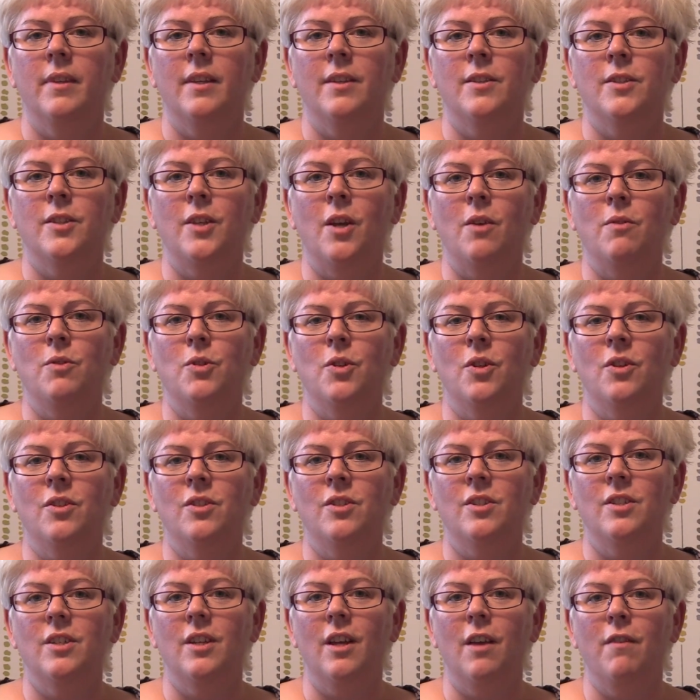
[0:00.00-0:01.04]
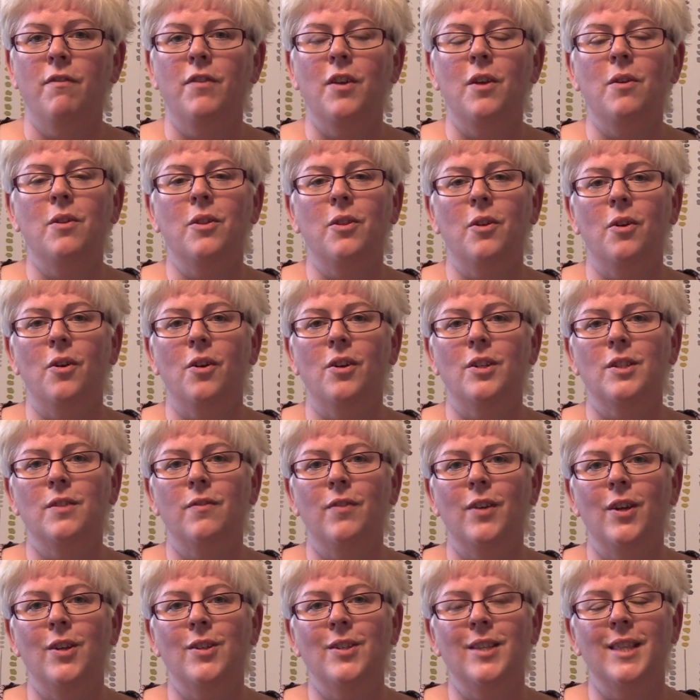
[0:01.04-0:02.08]
So just a few thoughts
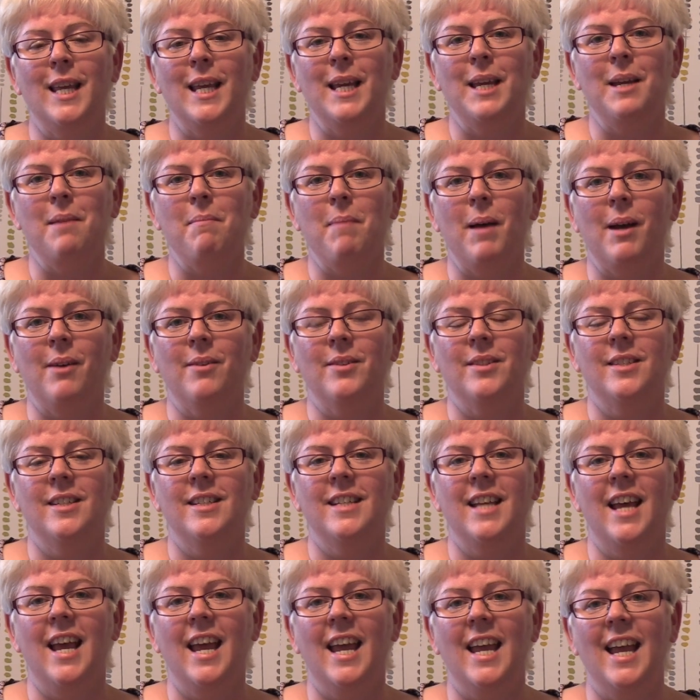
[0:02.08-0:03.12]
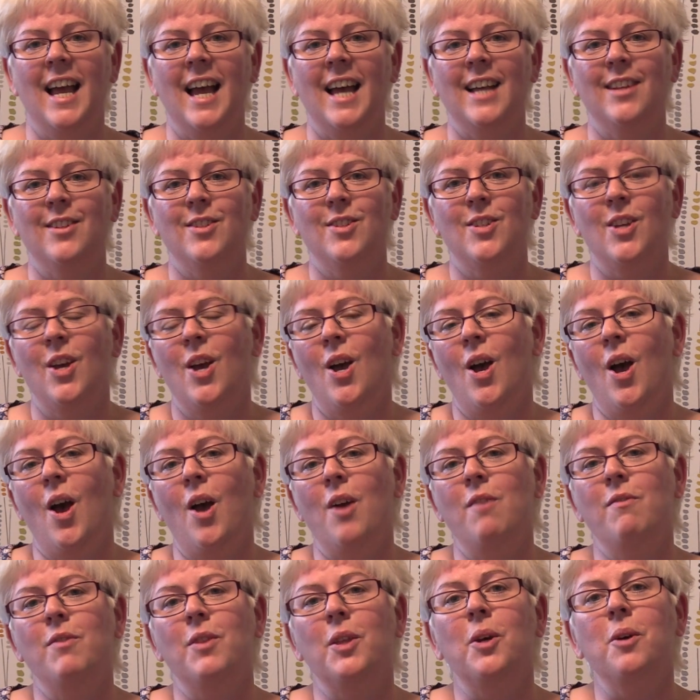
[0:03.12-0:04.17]
for you to think about today and
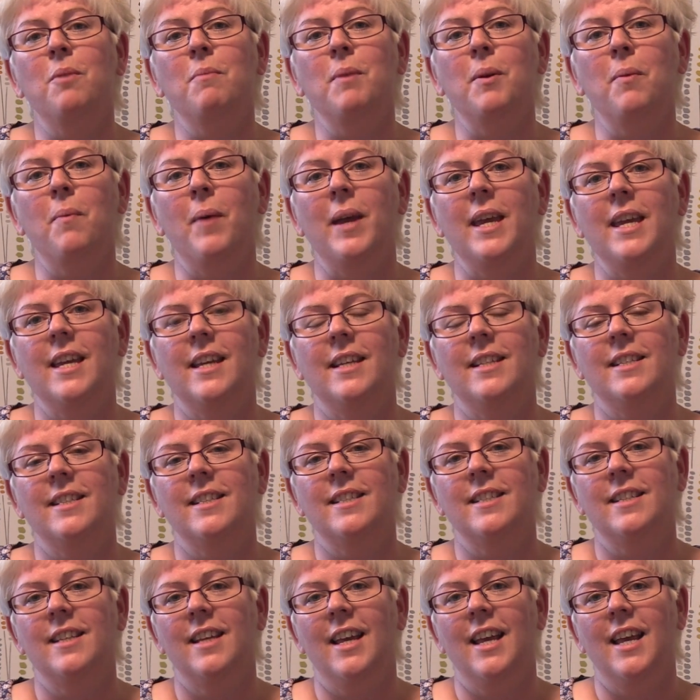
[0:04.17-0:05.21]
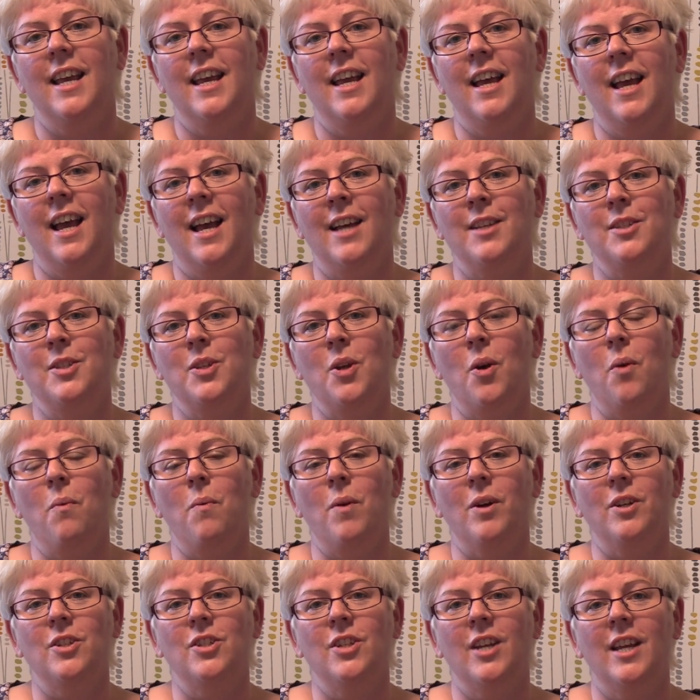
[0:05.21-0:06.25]
over the coming weeks as you're
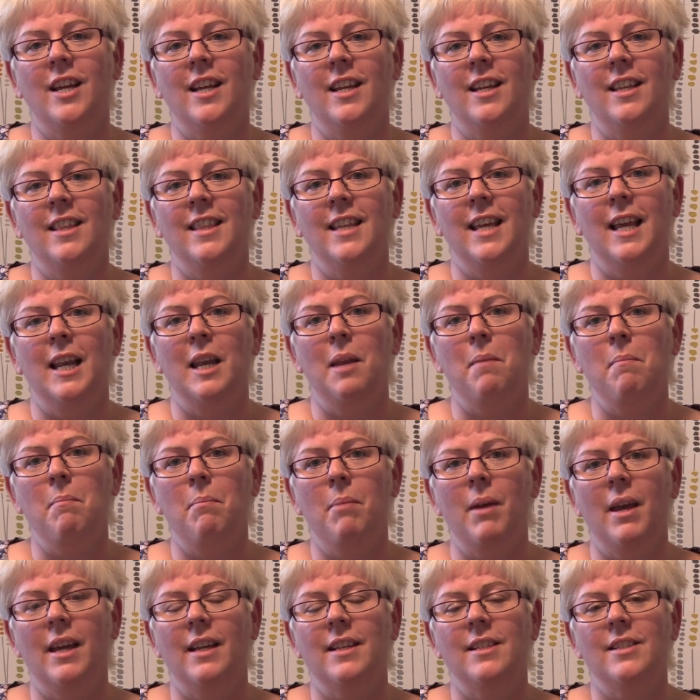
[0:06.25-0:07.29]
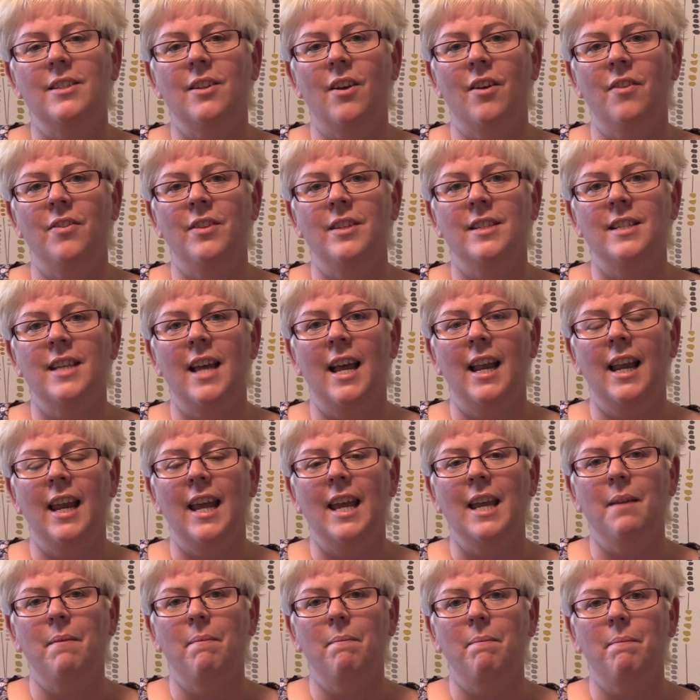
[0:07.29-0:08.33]
watching the Olympics on the telly.